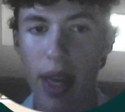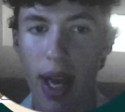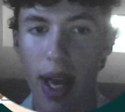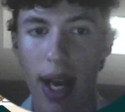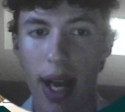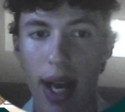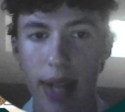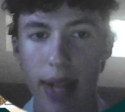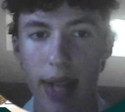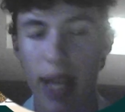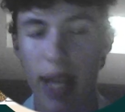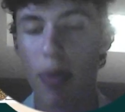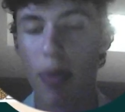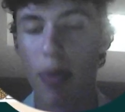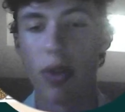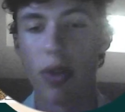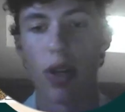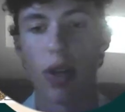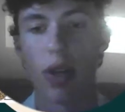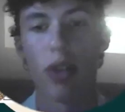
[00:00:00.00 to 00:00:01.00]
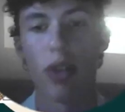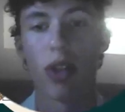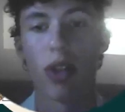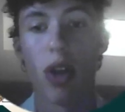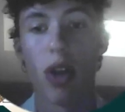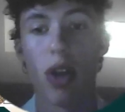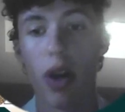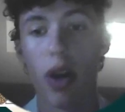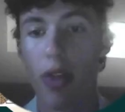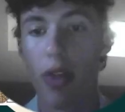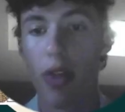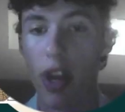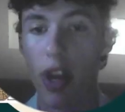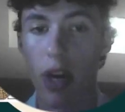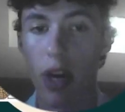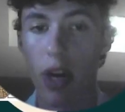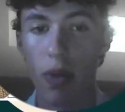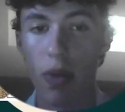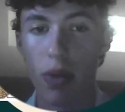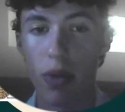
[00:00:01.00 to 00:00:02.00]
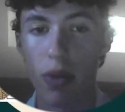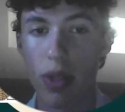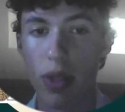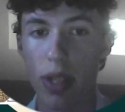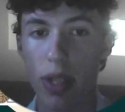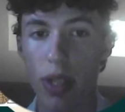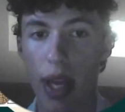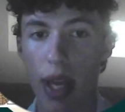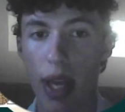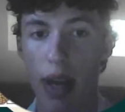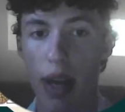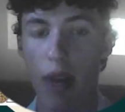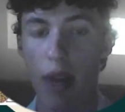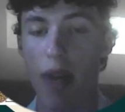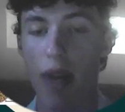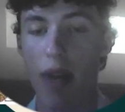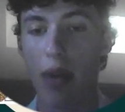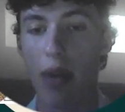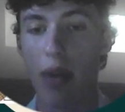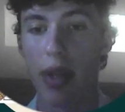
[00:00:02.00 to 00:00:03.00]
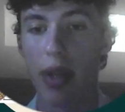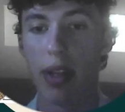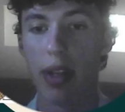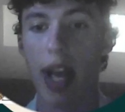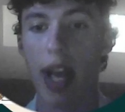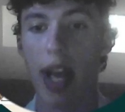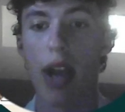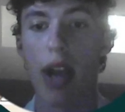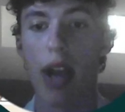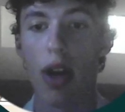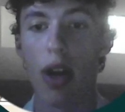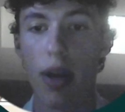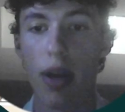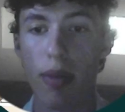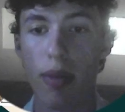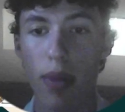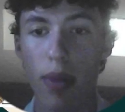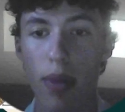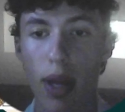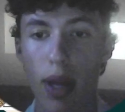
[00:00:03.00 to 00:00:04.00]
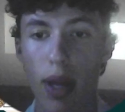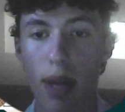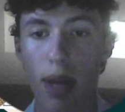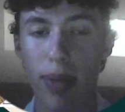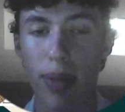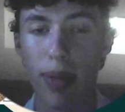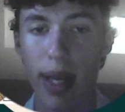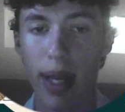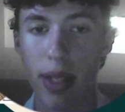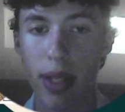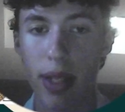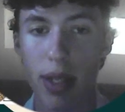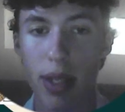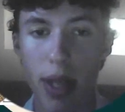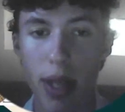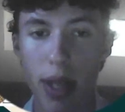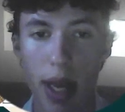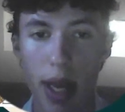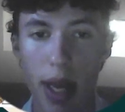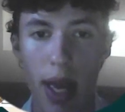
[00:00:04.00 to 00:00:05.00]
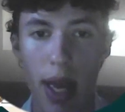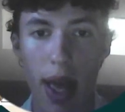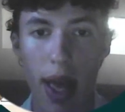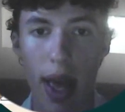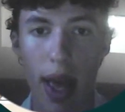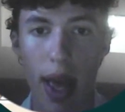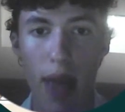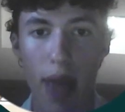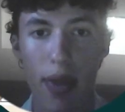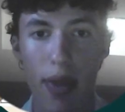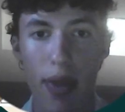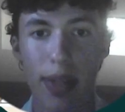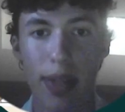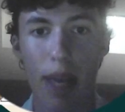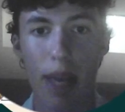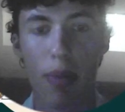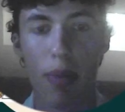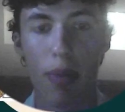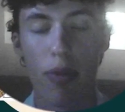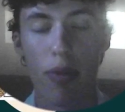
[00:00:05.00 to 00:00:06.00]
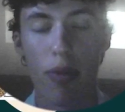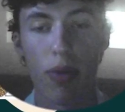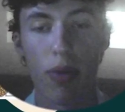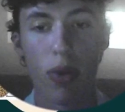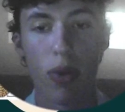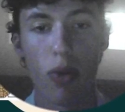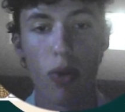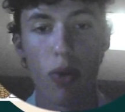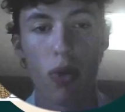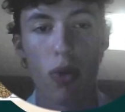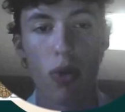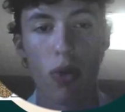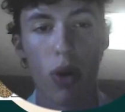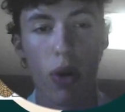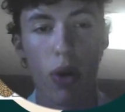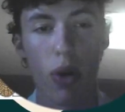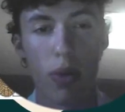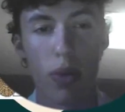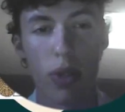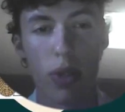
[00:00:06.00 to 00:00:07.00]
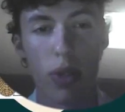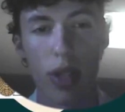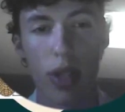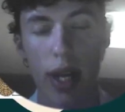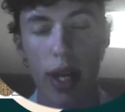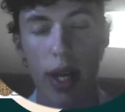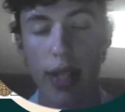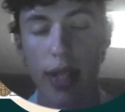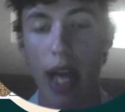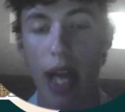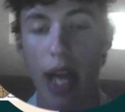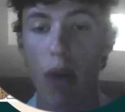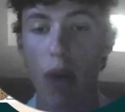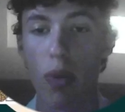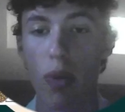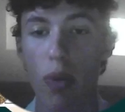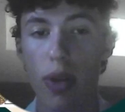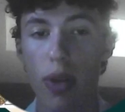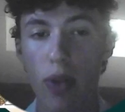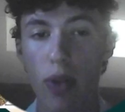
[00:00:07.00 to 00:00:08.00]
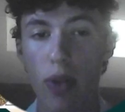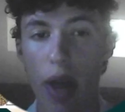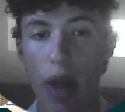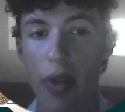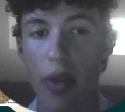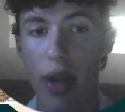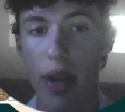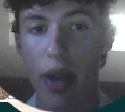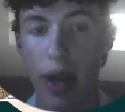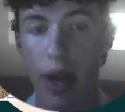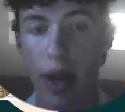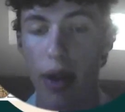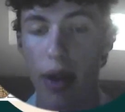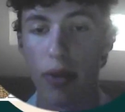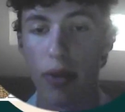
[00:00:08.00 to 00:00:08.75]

Taproots are usually longer and thicker roots and are found in dicot plants. And this type of root grows downwards rather than